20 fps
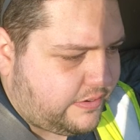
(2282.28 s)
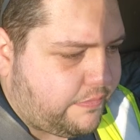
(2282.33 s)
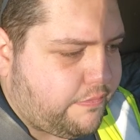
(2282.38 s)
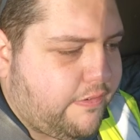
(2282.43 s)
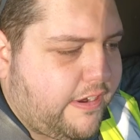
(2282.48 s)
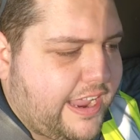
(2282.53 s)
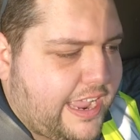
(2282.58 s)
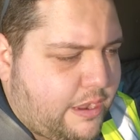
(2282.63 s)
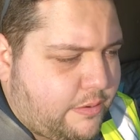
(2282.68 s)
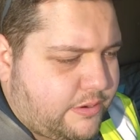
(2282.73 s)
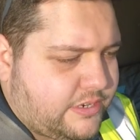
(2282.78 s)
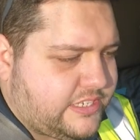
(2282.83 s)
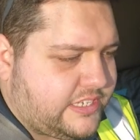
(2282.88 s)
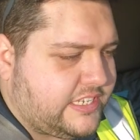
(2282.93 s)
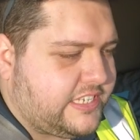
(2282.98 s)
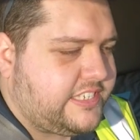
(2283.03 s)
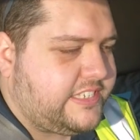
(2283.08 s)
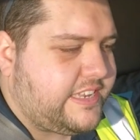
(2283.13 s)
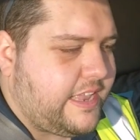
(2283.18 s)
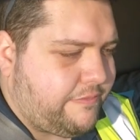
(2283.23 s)
3 hours
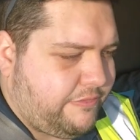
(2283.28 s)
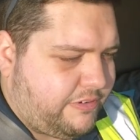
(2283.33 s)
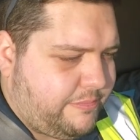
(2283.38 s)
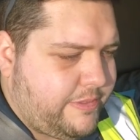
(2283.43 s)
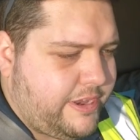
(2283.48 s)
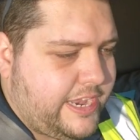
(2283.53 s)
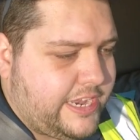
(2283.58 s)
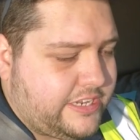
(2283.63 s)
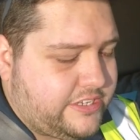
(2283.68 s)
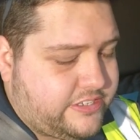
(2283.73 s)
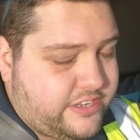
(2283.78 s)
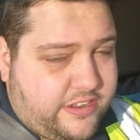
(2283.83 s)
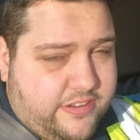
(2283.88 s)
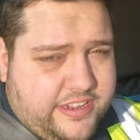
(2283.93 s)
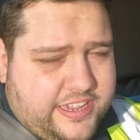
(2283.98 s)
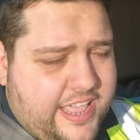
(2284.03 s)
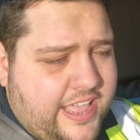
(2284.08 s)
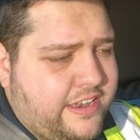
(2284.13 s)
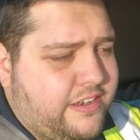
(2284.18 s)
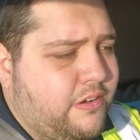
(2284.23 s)
and 7 minutes, so
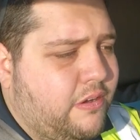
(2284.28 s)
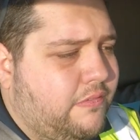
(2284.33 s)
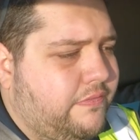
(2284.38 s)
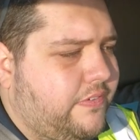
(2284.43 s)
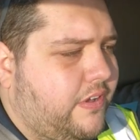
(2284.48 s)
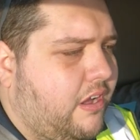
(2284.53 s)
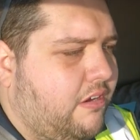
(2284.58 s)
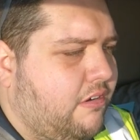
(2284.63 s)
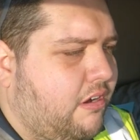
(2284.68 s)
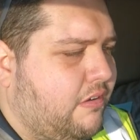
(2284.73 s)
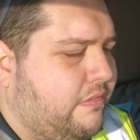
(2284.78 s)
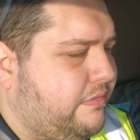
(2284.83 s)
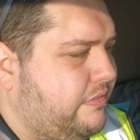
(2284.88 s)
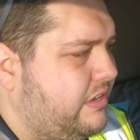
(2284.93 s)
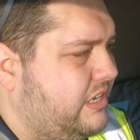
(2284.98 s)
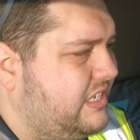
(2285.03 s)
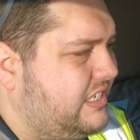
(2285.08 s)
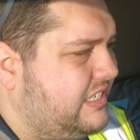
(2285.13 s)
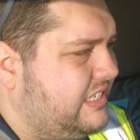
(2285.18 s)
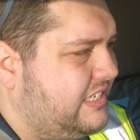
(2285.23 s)
again, not far off.
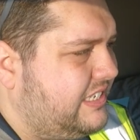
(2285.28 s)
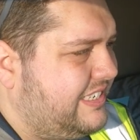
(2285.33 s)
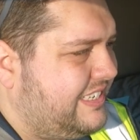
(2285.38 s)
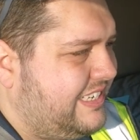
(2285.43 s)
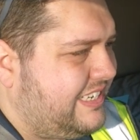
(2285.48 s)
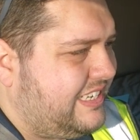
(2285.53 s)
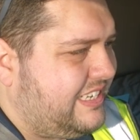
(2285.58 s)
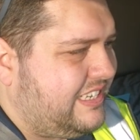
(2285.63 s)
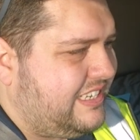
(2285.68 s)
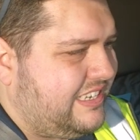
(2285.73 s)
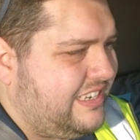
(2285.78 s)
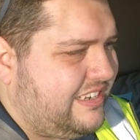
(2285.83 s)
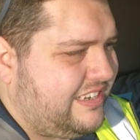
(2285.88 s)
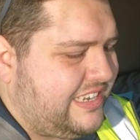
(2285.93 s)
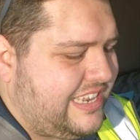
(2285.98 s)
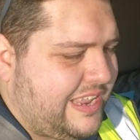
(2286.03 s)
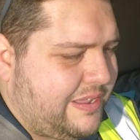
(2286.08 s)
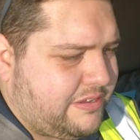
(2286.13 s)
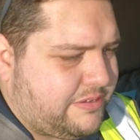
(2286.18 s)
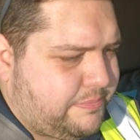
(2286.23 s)

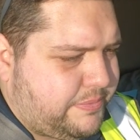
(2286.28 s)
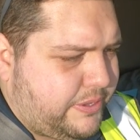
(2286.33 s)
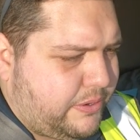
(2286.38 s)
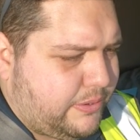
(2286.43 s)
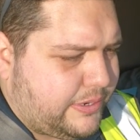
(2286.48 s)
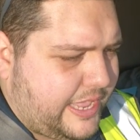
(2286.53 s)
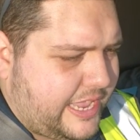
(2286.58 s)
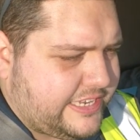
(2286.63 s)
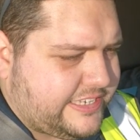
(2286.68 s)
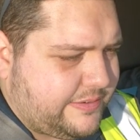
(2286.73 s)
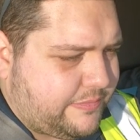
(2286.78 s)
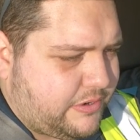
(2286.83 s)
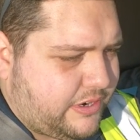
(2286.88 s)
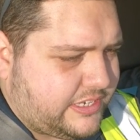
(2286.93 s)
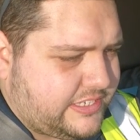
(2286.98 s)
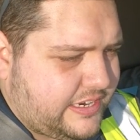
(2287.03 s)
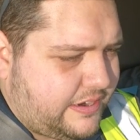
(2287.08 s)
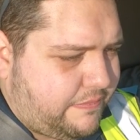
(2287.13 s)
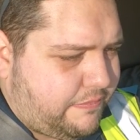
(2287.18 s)
That was pure guessing when I said